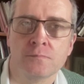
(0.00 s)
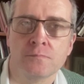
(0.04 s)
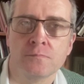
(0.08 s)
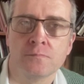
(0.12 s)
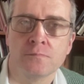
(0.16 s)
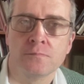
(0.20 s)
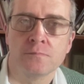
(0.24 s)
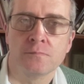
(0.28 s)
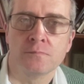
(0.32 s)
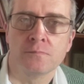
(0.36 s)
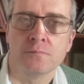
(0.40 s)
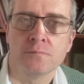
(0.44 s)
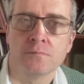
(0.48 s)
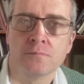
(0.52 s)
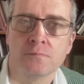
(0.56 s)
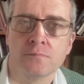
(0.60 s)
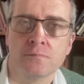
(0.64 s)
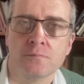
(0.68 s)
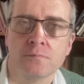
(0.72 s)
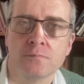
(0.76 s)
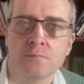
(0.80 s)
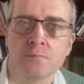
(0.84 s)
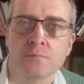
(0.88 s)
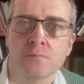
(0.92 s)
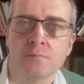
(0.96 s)

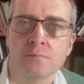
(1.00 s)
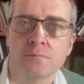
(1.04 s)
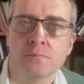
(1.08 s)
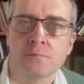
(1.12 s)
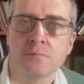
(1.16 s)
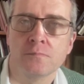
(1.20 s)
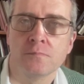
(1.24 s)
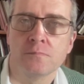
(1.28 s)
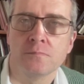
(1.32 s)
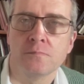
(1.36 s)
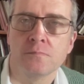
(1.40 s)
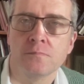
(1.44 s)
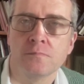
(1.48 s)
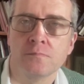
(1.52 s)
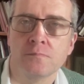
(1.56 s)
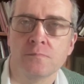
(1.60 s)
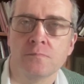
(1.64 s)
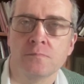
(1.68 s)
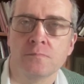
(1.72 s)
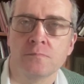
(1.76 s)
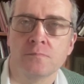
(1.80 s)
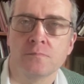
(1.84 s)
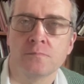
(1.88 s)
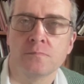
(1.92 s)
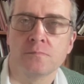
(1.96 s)

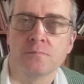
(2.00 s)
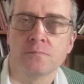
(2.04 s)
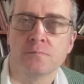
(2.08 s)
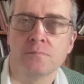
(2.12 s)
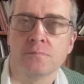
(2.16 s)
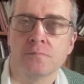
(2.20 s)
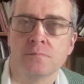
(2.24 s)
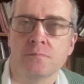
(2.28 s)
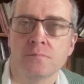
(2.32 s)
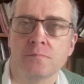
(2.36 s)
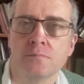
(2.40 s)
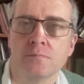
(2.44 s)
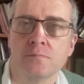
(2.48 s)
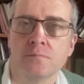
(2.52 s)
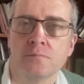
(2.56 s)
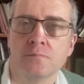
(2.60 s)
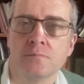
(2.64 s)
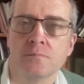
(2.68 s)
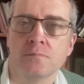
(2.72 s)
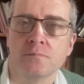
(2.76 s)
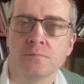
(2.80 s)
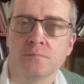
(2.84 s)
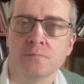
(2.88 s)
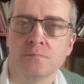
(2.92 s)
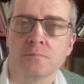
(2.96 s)

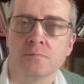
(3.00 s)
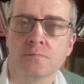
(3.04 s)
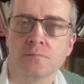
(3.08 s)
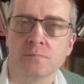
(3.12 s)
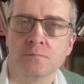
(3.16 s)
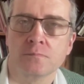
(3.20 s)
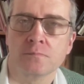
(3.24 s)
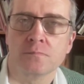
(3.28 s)
Nobody speaks.